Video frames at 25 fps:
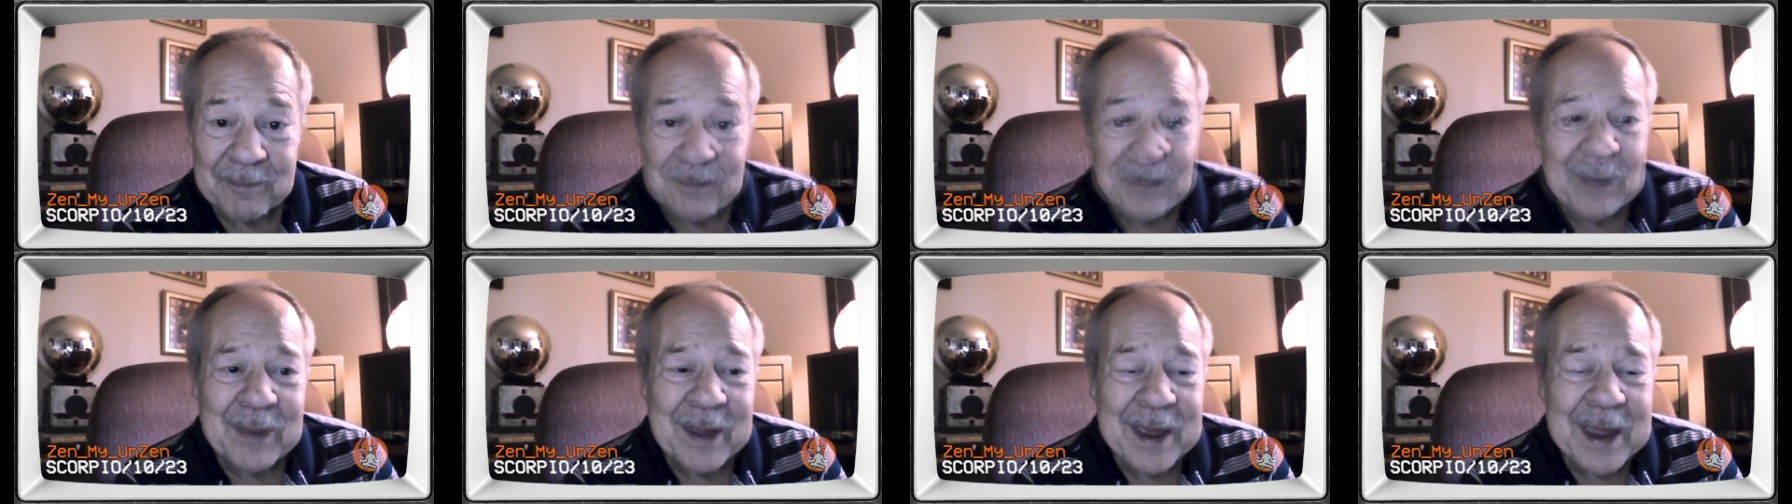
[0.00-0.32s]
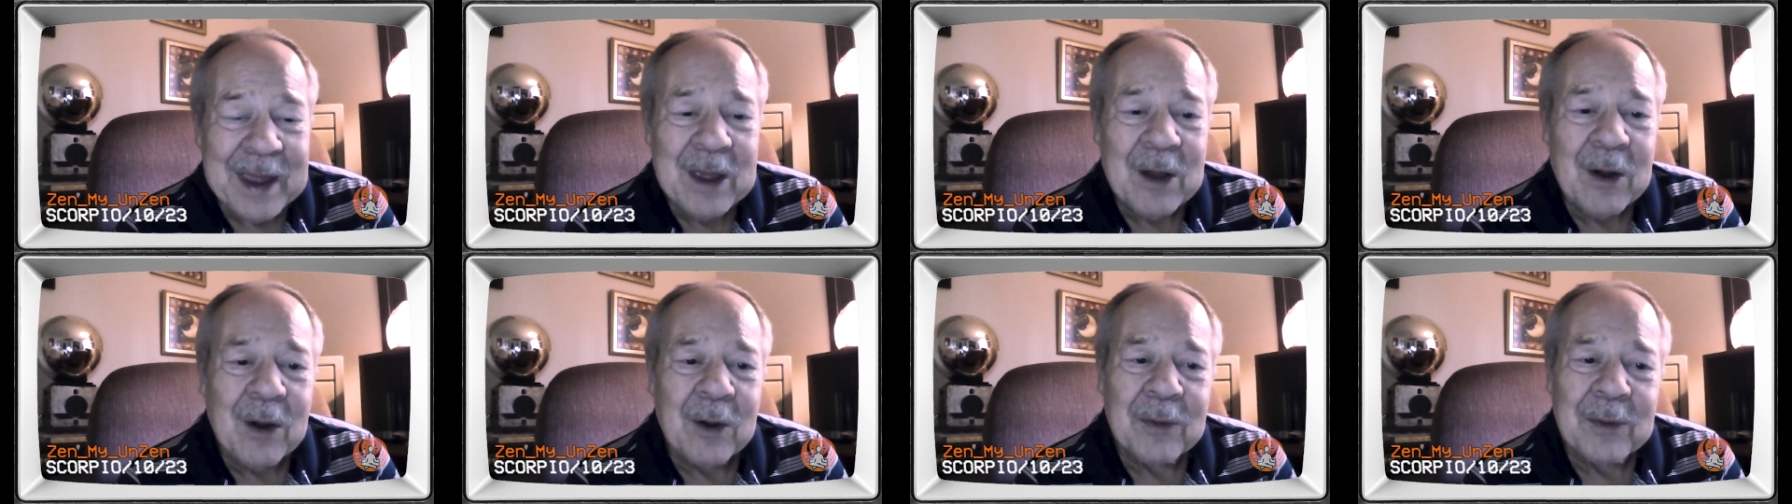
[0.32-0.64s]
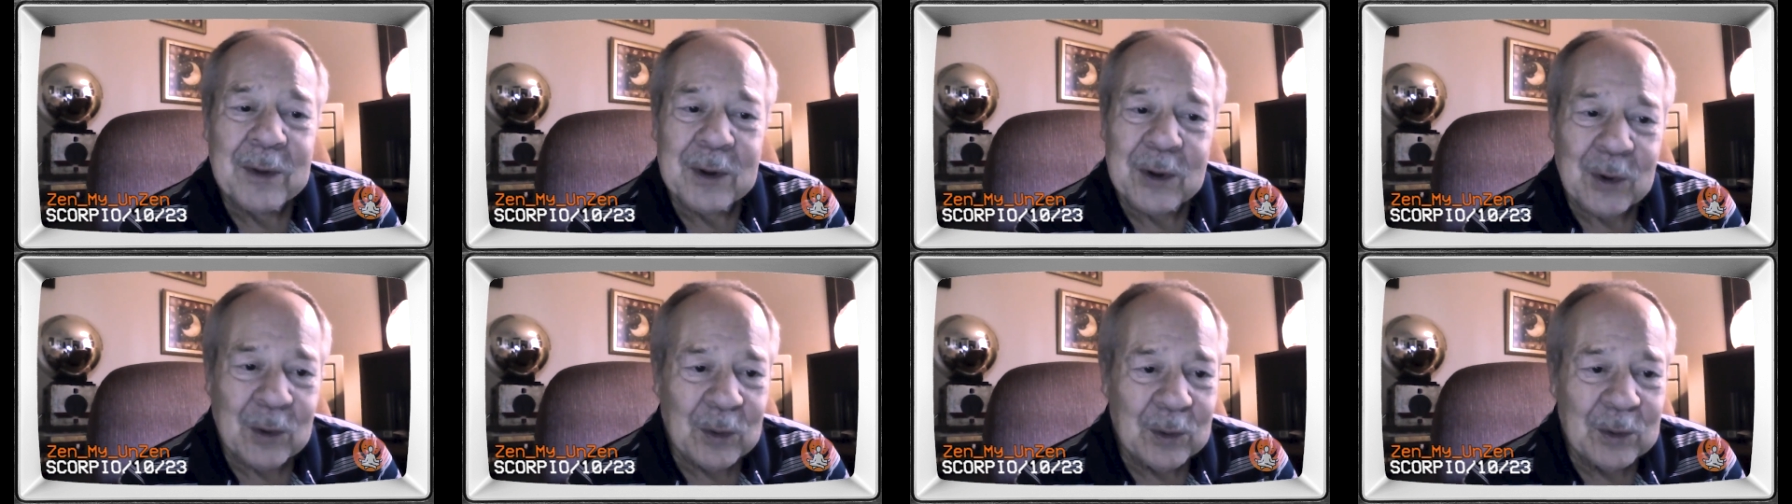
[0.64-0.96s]
They are
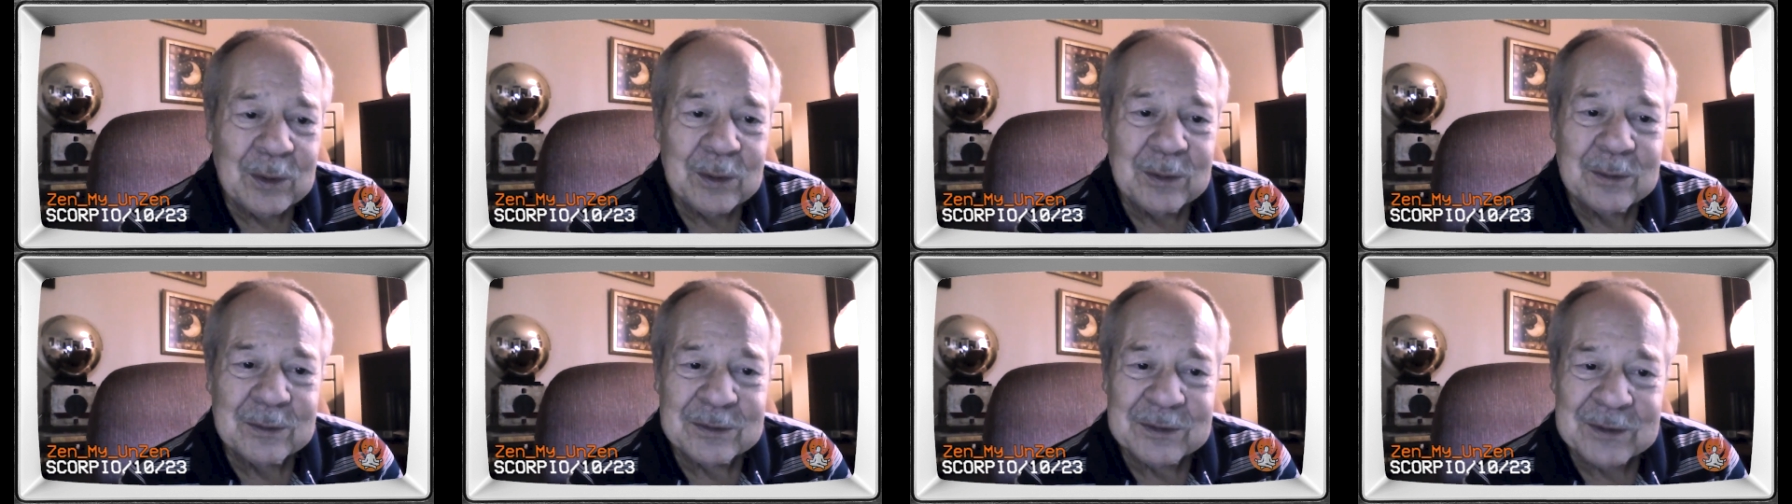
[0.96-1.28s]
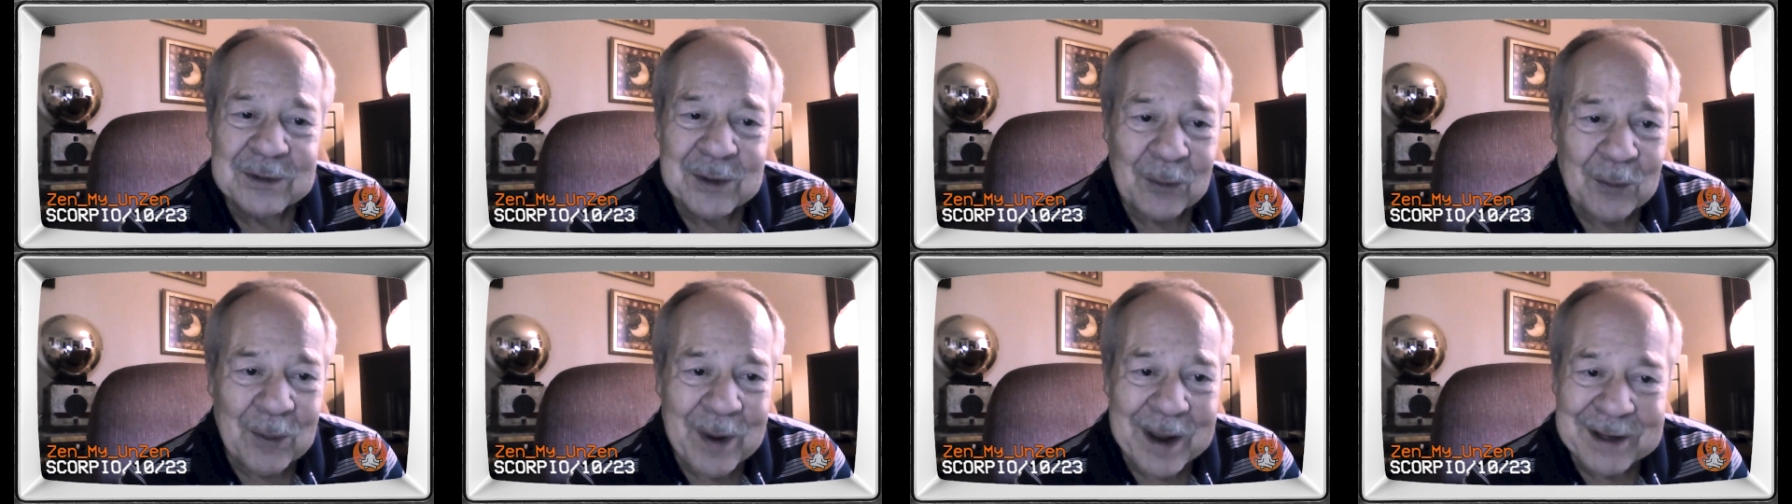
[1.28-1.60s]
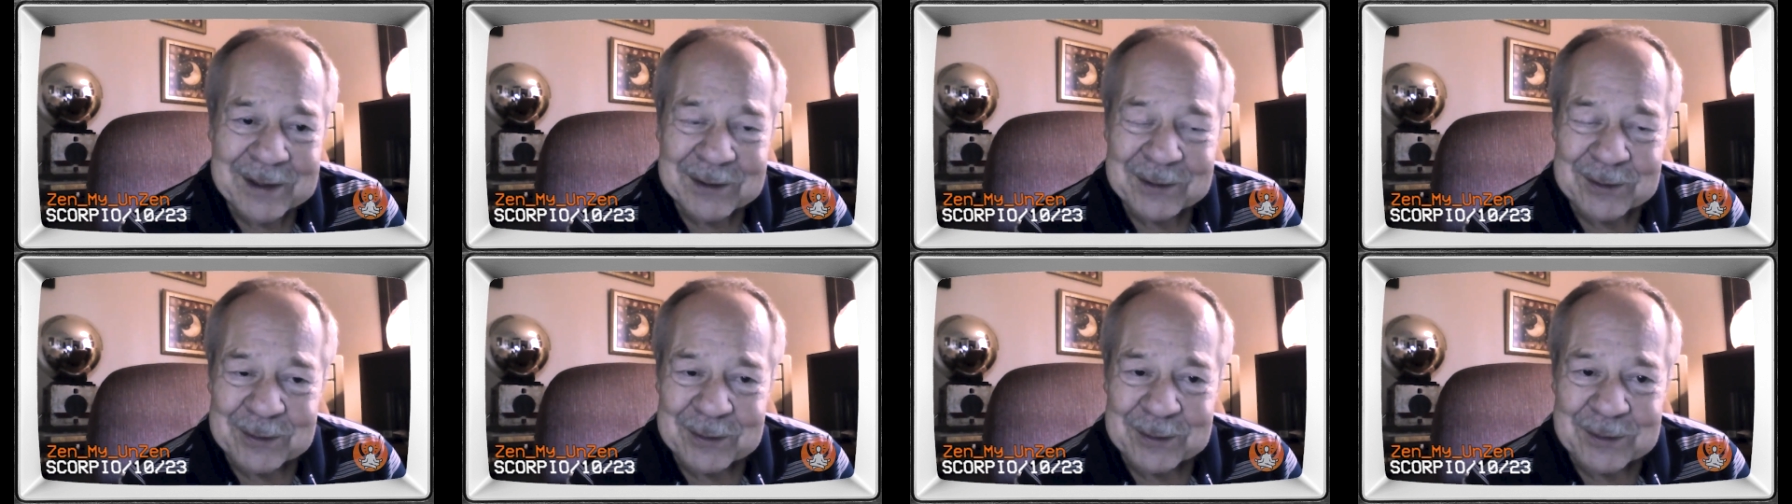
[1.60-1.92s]
the cruise
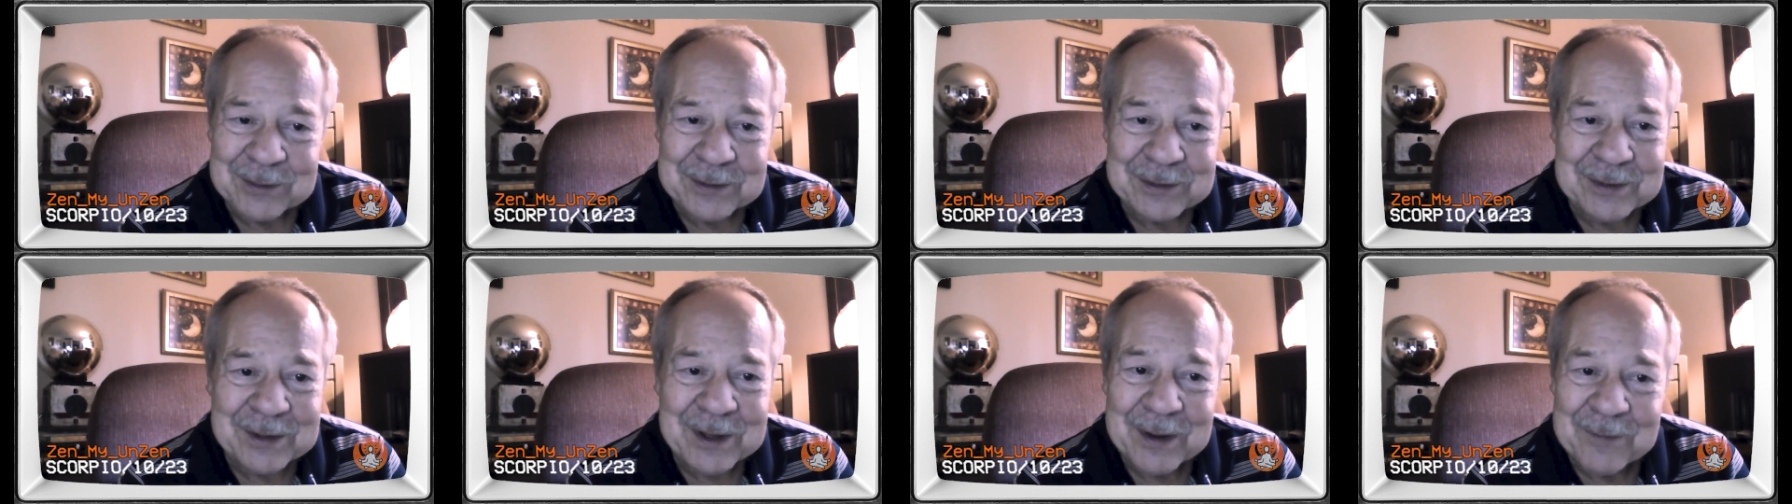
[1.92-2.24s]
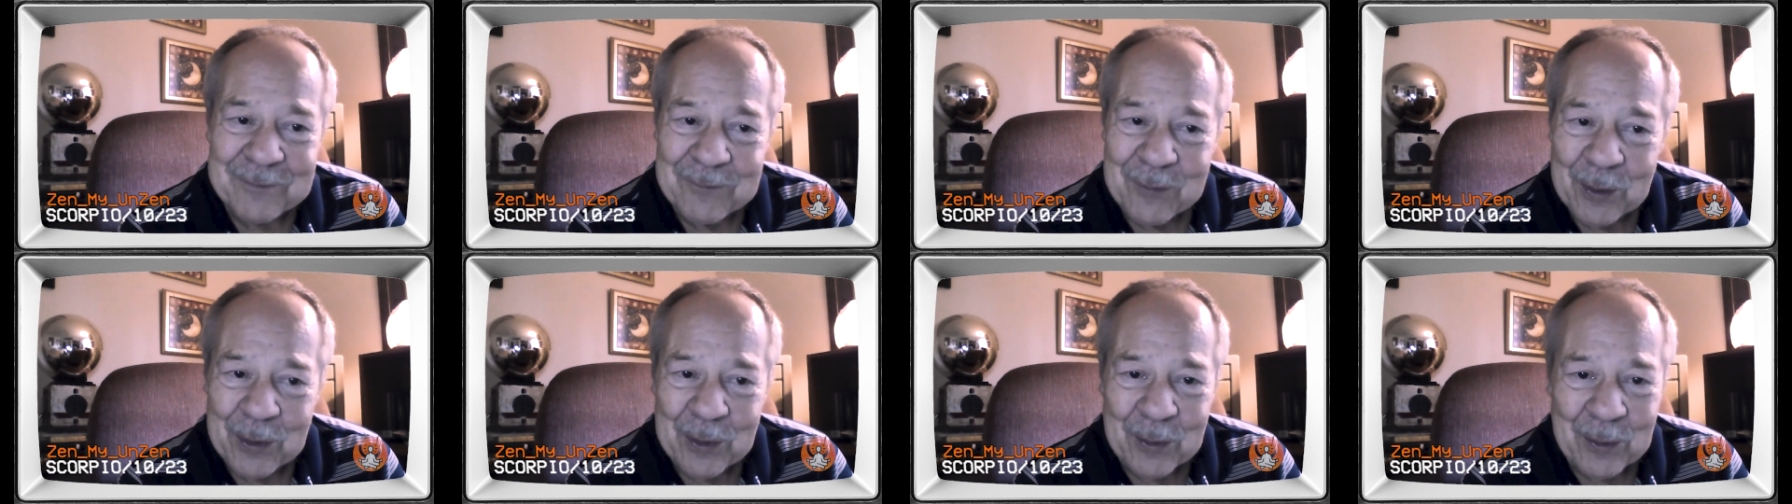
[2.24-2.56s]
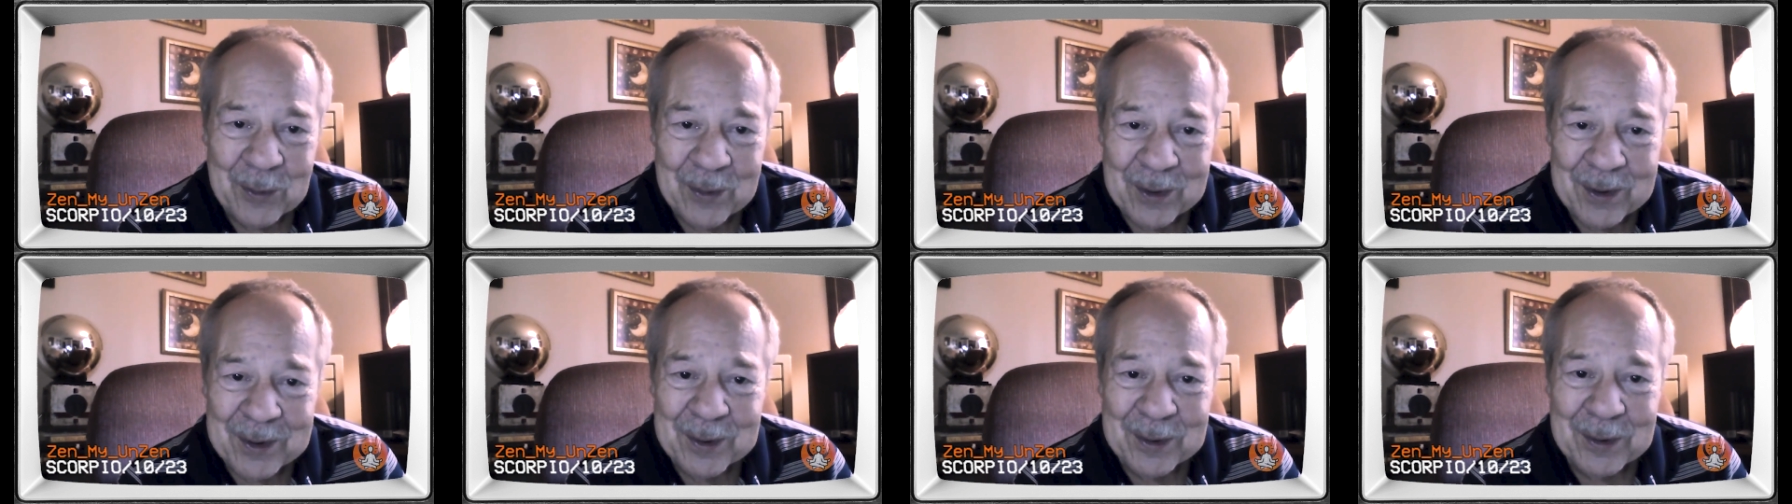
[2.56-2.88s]
directors for the
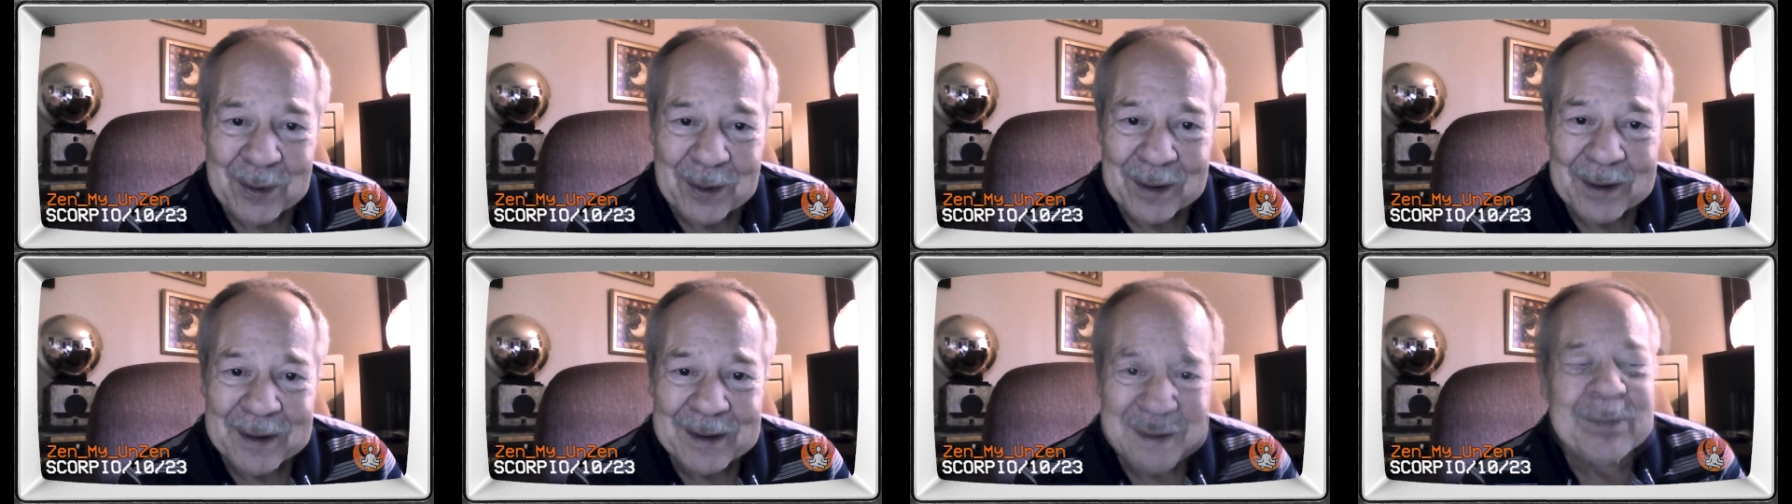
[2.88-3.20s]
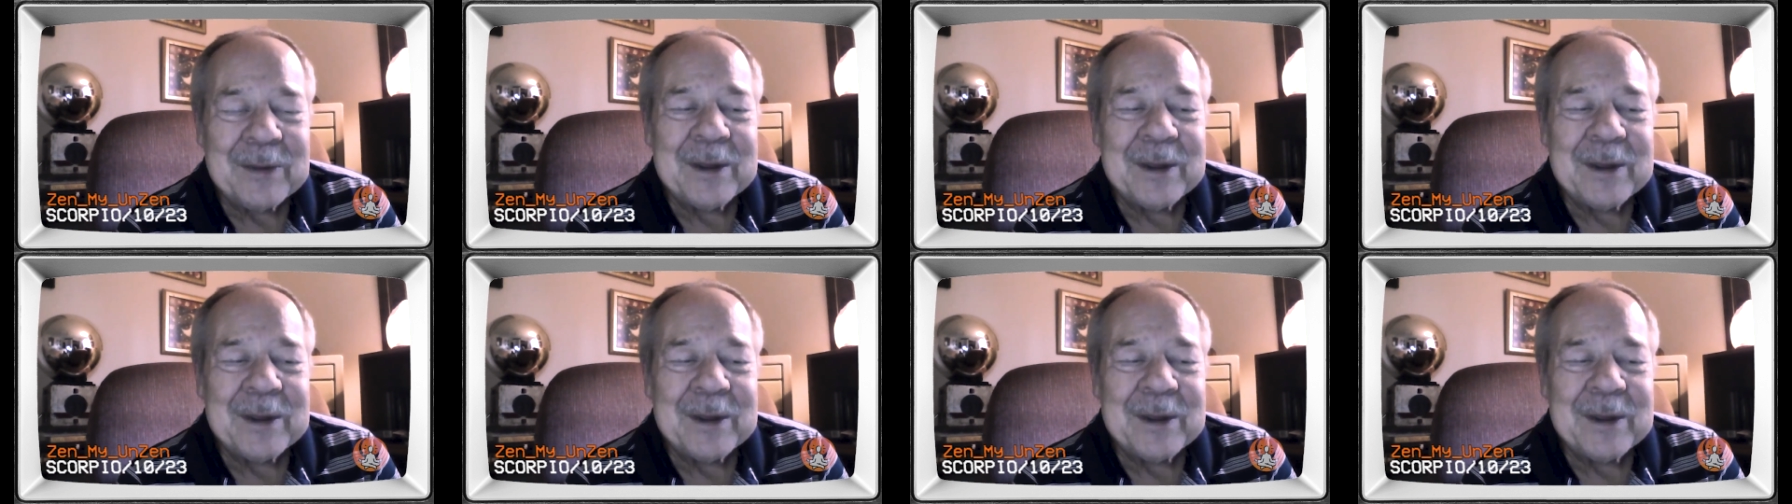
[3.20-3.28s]
world.